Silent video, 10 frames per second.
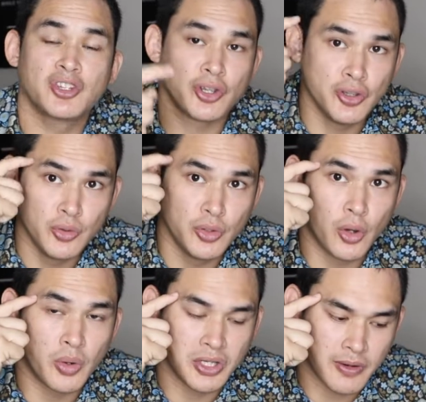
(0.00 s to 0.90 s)
sure you
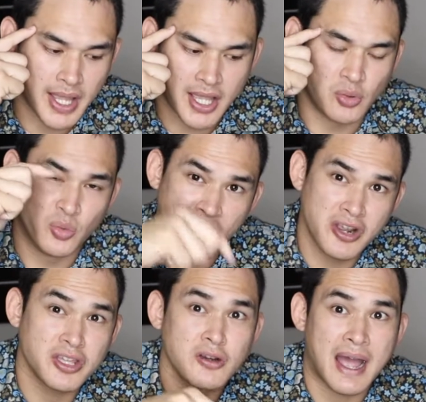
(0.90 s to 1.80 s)
know in your head where
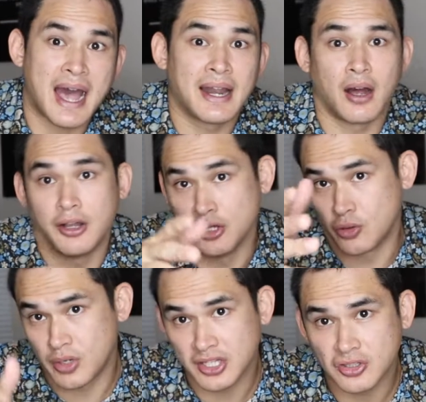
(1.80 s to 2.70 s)
you're at on your
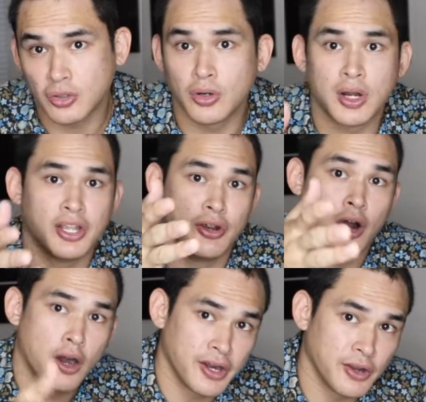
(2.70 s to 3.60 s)
credit score, your
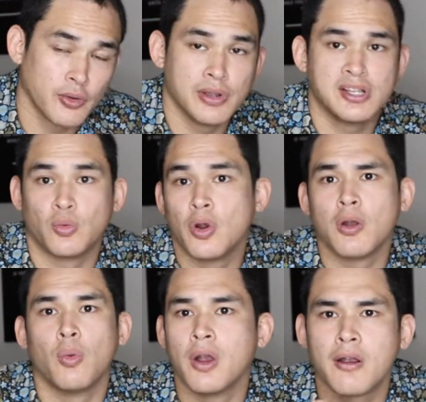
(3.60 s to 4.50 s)
hard inquiries,
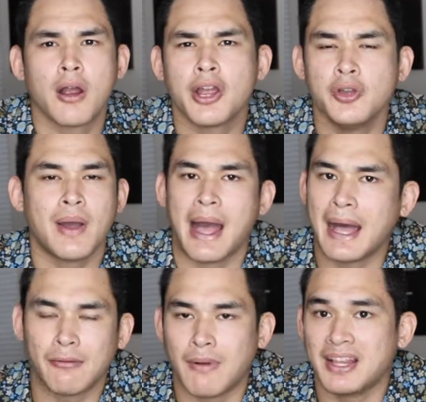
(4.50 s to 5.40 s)
where are you
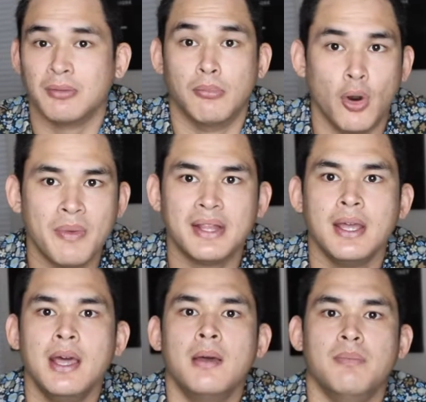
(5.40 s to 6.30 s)
at the moment,
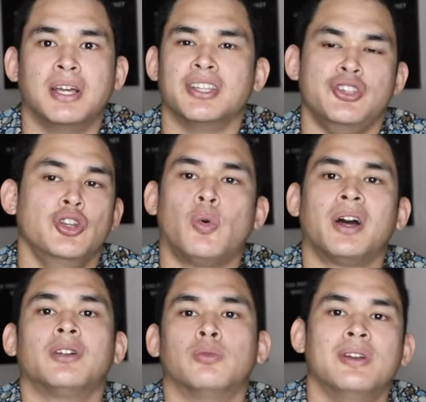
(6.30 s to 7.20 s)
because you don't
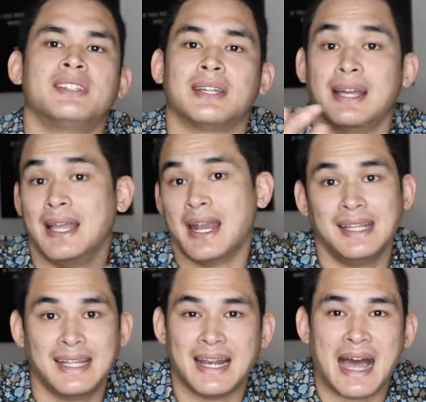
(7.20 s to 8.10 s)
want to risk
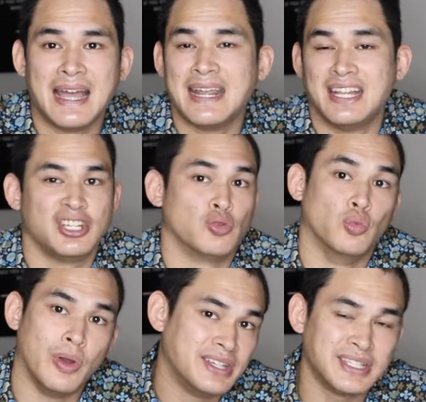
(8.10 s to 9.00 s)
getting denied and just
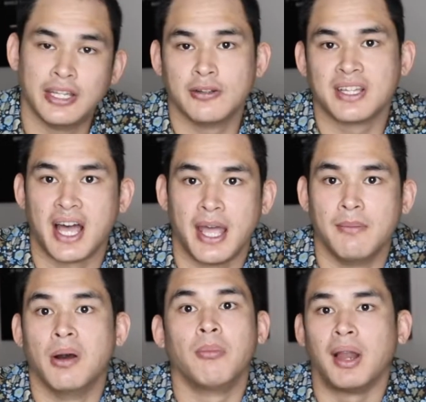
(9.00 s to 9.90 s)
wasting your
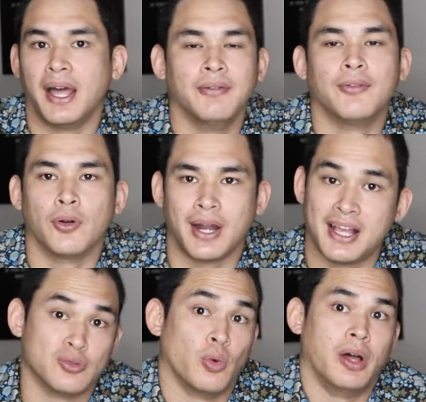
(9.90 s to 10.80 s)
time applying for it
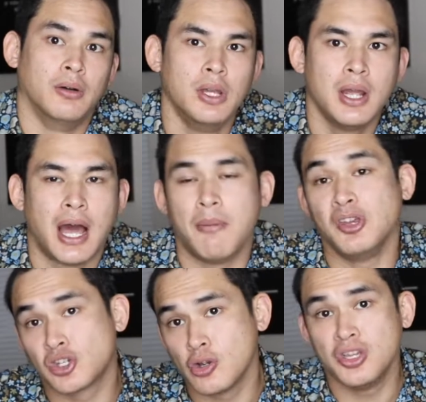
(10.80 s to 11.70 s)
as well. I mean,
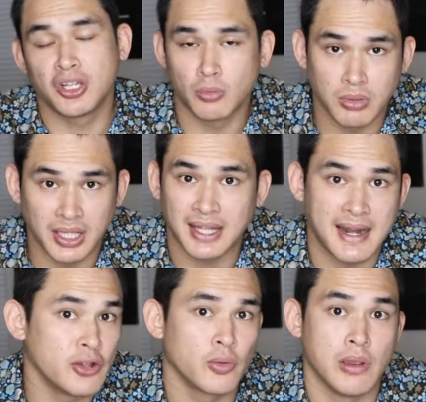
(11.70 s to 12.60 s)
sure, you can get
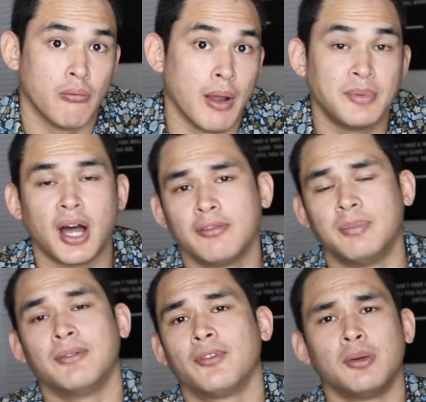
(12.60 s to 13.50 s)
that inquiry wiped off,
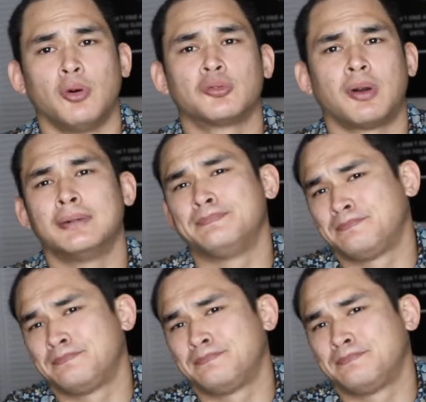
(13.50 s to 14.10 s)
but for the most part,